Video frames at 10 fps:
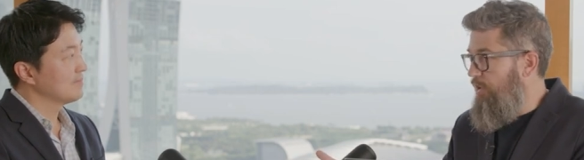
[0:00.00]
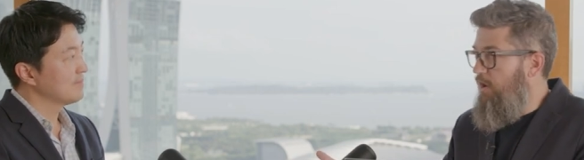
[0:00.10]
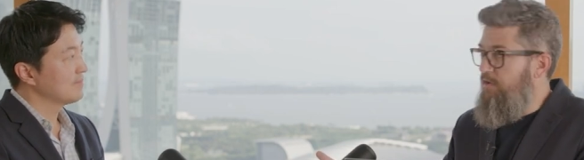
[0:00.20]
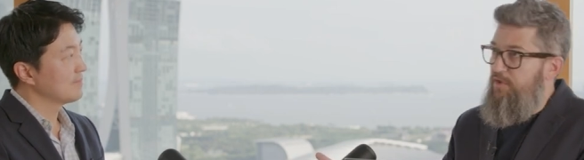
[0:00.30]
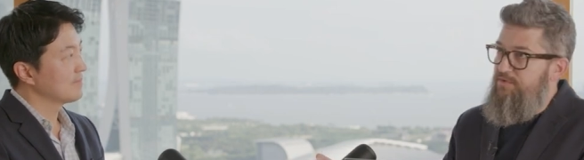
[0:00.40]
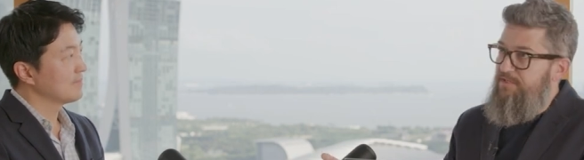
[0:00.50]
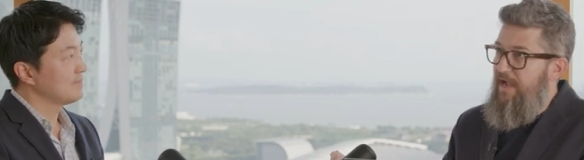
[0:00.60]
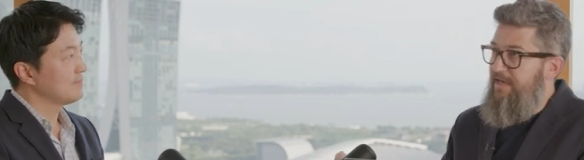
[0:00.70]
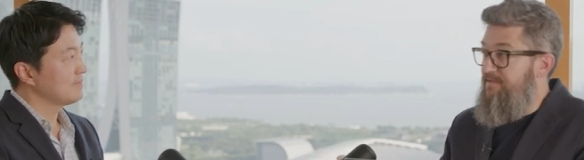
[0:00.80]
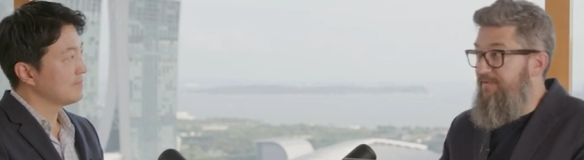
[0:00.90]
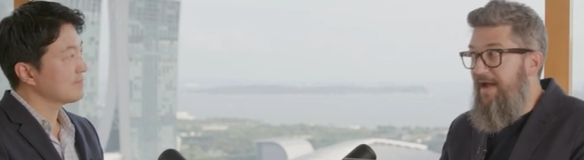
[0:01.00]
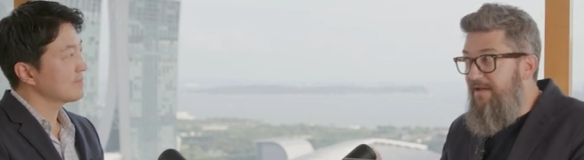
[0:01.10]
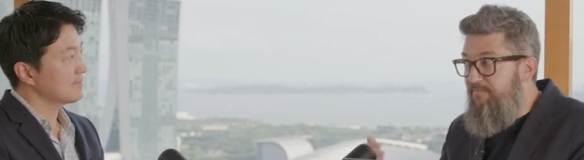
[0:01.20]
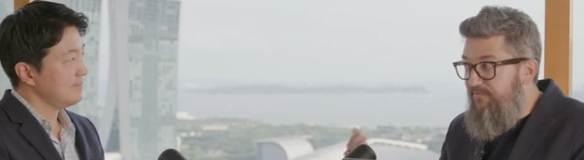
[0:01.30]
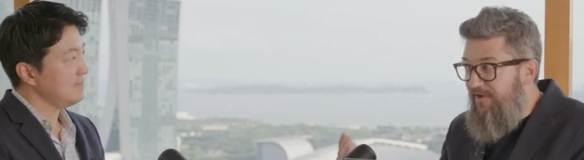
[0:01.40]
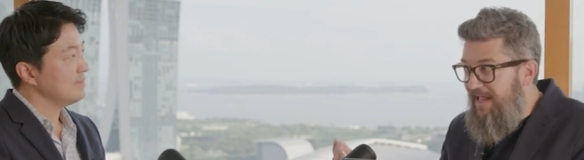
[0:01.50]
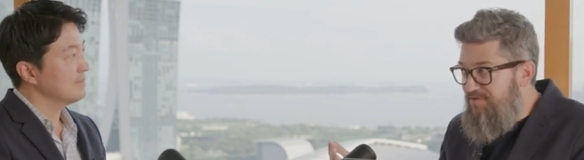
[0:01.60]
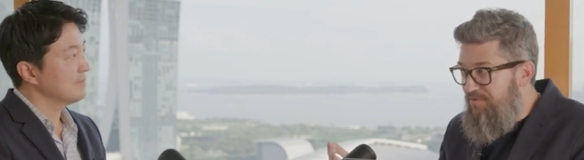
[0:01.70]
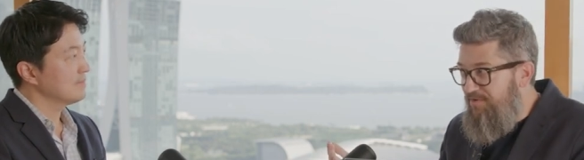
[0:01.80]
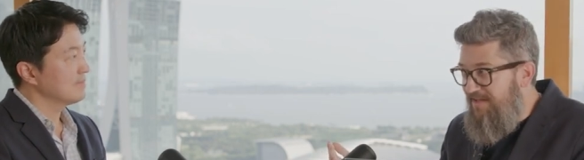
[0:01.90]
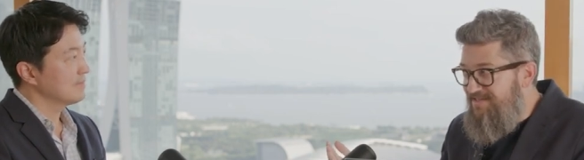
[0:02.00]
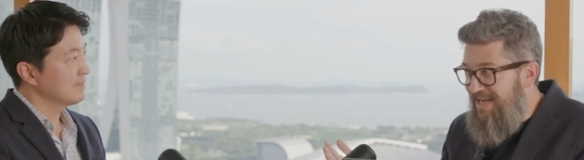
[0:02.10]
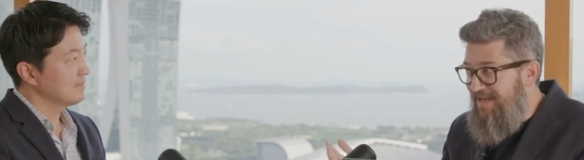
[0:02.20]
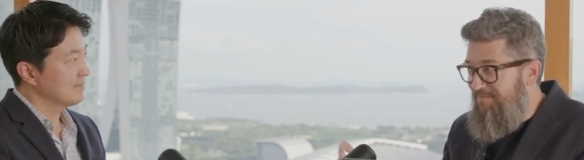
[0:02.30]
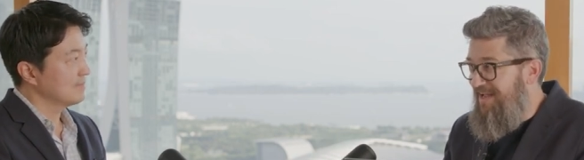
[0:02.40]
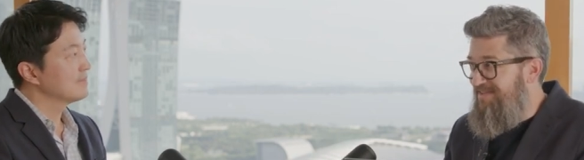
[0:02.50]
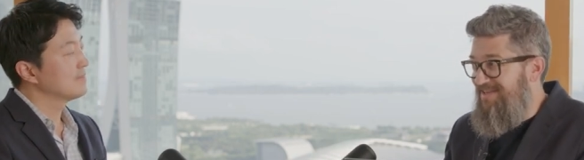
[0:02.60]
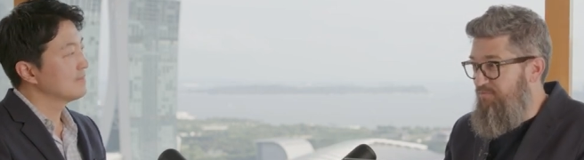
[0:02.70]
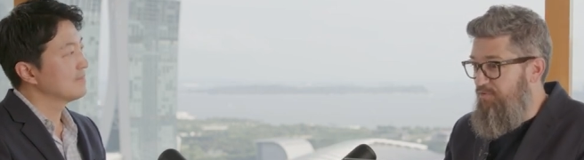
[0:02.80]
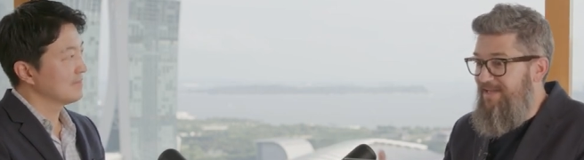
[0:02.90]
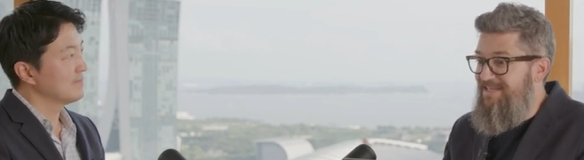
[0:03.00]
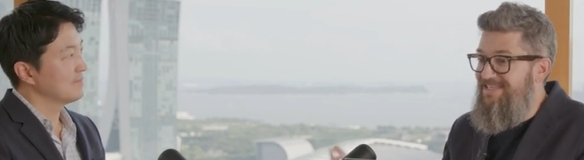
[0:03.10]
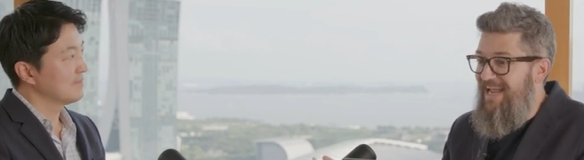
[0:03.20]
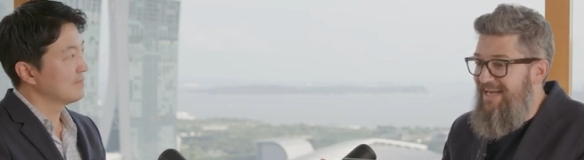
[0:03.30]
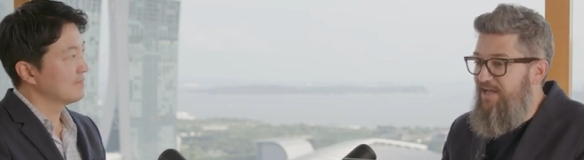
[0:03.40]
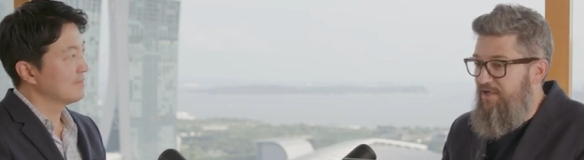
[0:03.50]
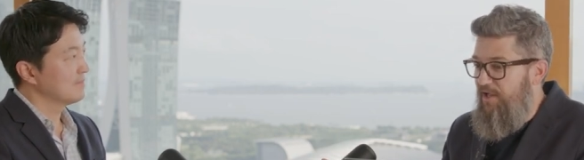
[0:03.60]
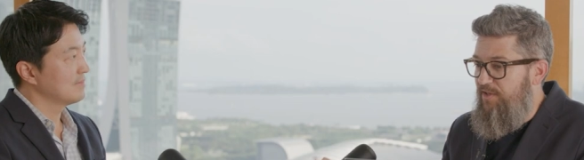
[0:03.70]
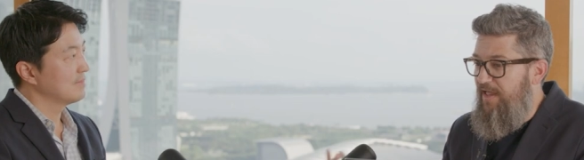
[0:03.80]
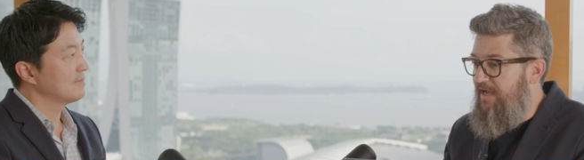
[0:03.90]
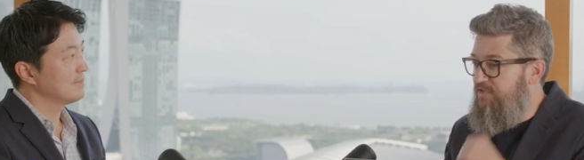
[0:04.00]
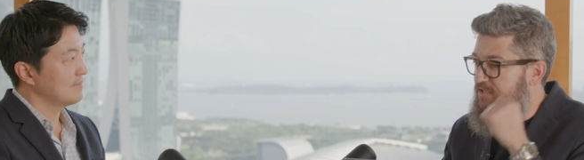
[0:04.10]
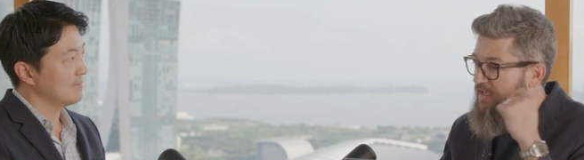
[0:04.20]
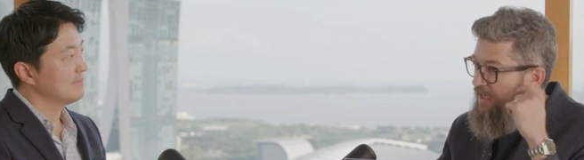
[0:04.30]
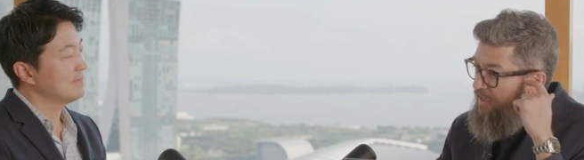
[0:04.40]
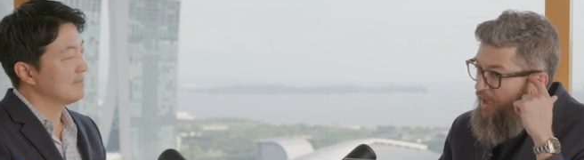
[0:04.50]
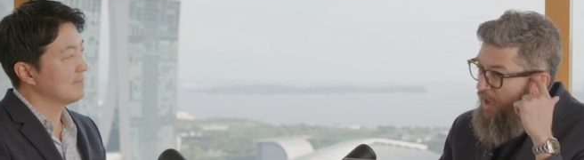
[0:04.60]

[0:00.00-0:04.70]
Speaker 1: along those lines of kind of financial statements and really data collection.